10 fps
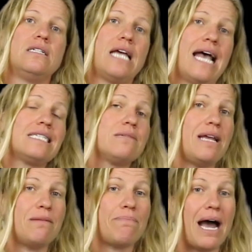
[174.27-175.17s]
to
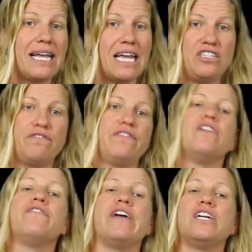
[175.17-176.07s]
estimate bycatch of
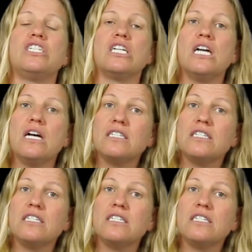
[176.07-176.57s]
finfish,